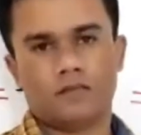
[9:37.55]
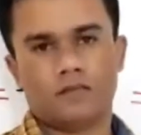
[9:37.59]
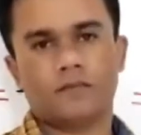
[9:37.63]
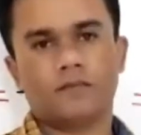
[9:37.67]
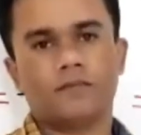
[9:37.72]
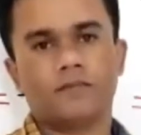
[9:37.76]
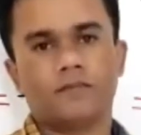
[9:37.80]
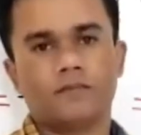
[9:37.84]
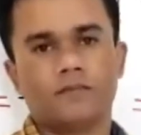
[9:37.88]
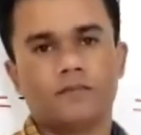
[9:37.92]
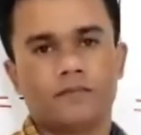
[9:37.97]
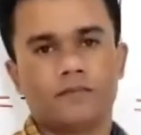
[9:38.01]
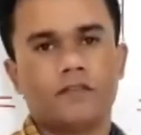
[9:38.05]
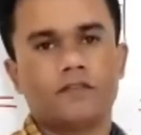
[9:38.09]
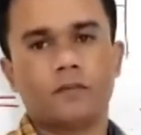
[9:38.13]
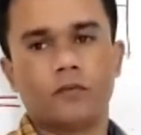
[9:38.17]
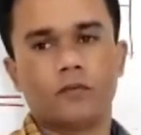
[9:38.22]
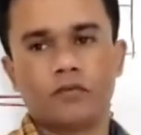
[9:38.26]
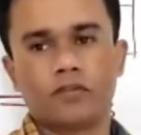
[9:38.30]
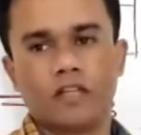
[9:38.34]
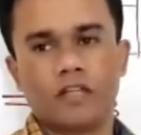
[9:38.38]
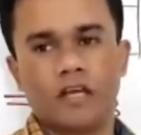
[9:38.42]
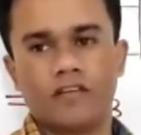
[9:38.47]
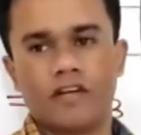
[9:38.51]
If the both
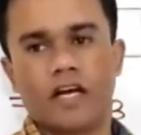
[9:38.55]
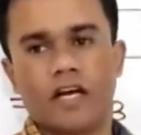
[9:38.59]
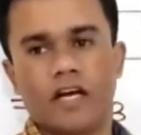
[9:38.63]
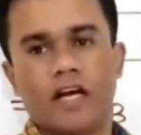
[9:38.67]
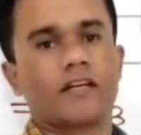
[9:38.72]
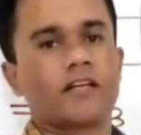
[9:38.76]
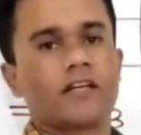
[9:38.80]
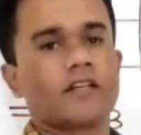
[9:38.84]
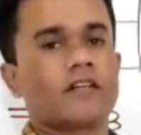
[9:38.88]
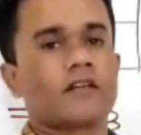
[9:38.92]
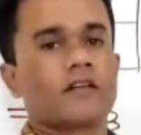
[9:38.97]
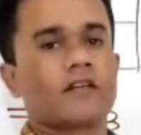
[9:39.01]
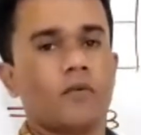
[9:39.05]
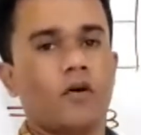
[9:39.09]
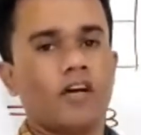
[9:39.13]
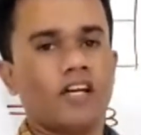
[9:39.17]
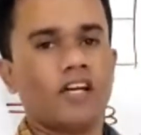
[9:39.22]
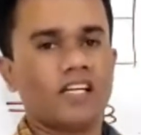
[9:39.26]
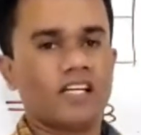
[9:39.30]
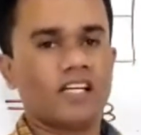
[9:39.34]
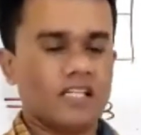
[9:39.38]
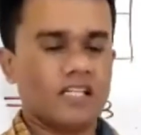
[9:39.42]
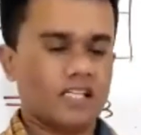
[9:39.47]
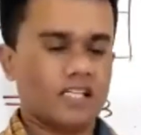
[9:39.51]
having hydrogen bond,
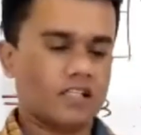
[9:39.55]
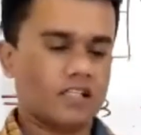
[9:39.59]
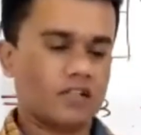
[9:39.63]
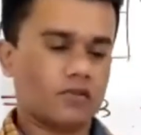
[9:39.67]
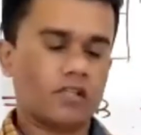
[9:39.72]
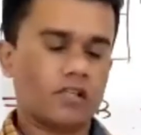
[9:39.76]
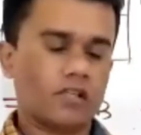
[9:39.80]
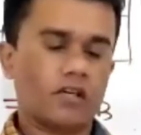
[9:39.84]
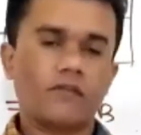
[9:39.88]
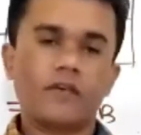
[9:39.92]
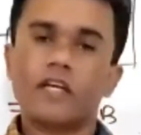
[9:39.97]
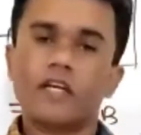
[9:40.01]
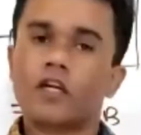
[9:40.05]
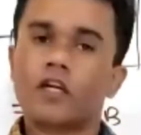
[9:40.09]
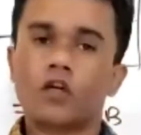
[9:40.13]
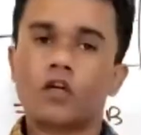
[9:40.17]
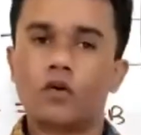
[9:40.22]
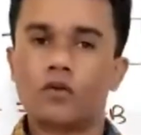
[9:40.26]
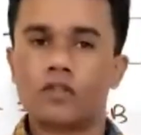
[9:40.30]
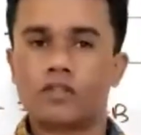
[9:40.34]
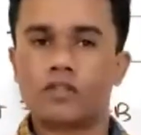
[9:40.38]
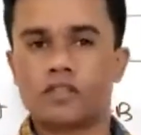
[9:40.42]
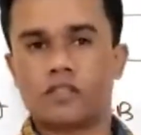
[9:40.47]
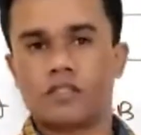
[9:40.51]
those are very
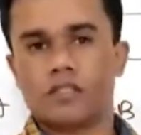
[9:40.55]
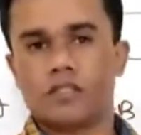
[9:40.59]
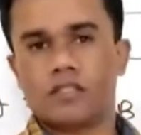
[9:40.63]
close.